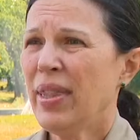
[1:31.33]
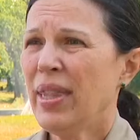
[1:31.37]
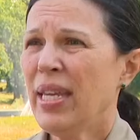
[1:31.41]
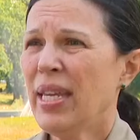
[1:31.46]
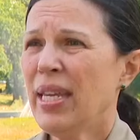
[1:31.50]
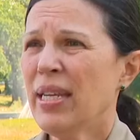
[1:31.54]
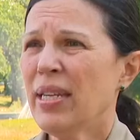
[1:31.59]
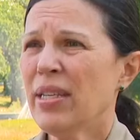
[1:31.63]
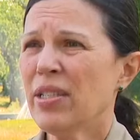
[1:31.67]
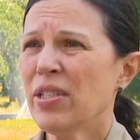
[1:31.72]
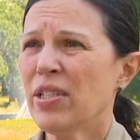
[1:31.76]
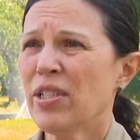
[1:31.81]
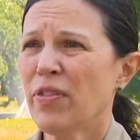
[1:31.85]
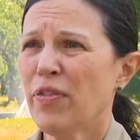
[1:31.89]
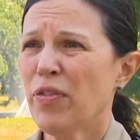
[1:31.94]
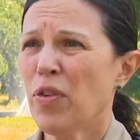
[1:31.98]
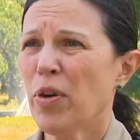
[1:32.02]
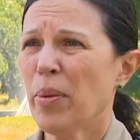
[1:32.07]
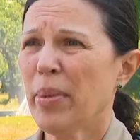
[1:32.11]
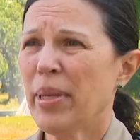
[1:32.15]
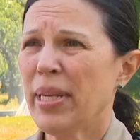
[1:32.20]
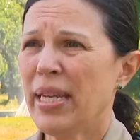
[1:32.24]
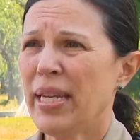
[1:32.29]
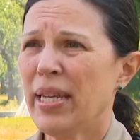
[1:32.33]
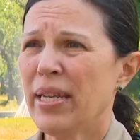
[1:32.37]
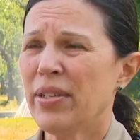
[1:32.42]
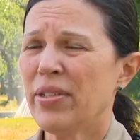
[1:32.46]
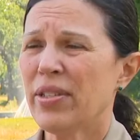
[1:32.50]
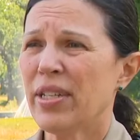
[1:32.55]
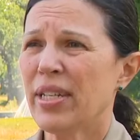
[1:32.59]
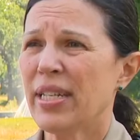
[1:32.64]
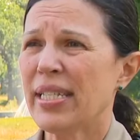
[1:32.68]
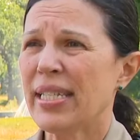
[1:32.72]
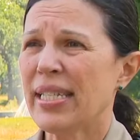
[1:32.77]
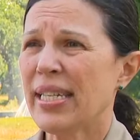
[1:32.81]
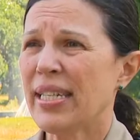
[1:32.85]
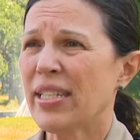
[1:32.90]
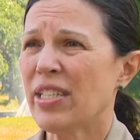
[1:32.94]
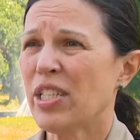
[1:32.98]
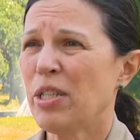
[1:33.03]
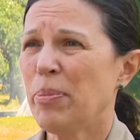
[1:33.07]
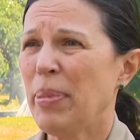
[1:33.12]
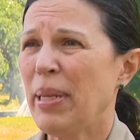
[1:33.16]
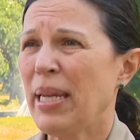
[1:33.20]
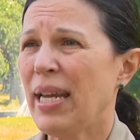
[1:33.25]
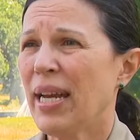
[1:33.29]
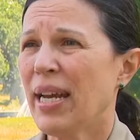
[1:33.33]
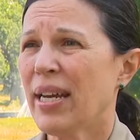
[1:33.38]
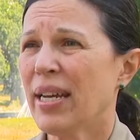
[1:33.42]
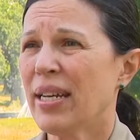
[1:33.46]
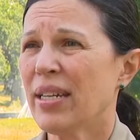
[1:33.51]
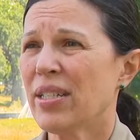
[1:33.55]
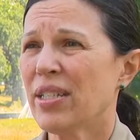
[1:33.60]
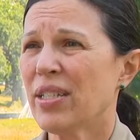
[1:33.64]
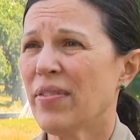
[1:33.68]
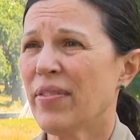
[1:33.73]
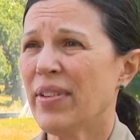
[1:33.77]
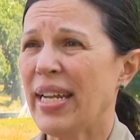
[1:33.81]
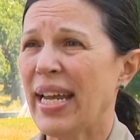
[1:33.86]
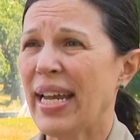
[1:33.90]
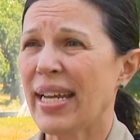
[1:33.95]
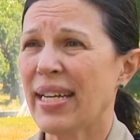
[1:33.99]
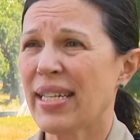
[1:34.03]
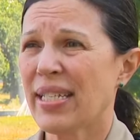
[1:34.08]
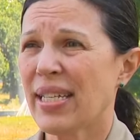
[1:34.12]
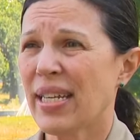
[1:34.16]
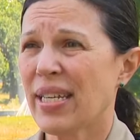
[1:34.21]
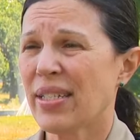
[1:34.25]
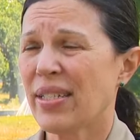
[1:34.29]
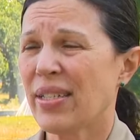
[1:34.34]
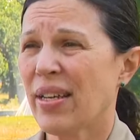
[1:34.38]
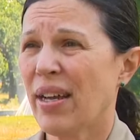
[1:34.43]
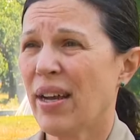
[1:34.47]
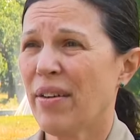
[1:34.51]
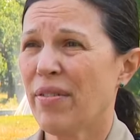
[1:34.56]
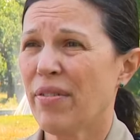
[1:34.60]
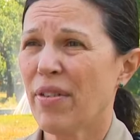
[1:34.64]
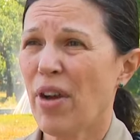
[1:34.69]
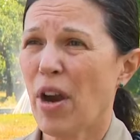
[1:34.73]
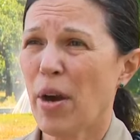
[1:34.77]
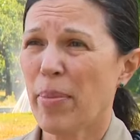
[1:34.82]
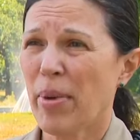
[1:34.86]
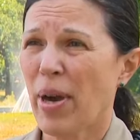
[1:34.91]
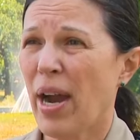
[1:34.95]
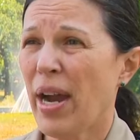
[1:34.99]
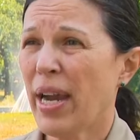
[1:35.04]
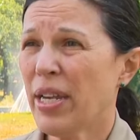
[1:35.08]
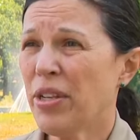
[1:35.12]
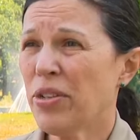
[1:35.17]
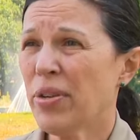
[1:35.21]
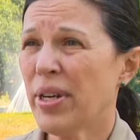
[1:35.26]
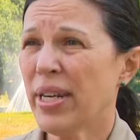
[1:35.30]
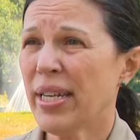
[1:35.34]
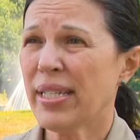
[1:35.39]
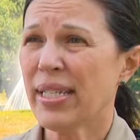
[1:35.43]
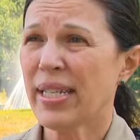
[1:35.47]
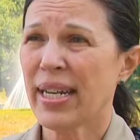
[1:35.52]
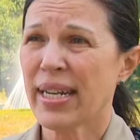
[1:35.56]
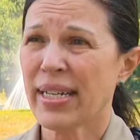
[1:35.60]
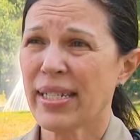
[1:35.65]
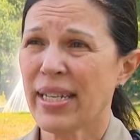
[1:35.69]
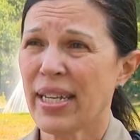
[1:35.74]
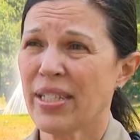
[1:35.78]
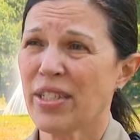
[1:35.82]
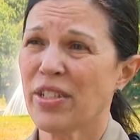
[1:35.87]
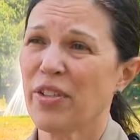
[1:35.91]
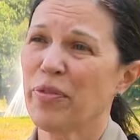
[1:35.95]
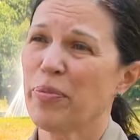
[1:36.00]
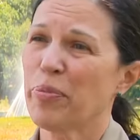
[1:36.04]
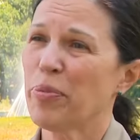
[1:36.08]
these deformities exist because of an excess of carbohydrates and excess of